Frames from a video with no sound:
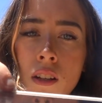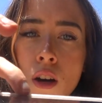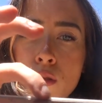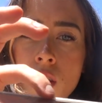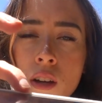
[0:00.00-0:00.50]
It
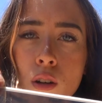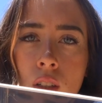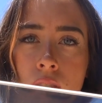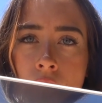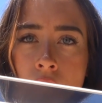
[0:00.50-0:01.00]
goes like
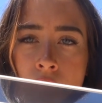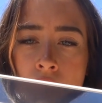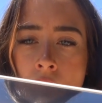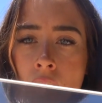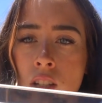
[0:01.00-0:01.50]
over
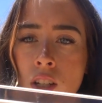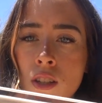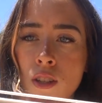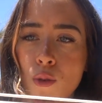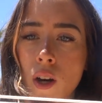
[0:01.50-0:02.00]
the
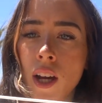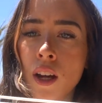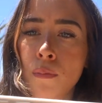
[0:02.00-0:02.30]
edges quite a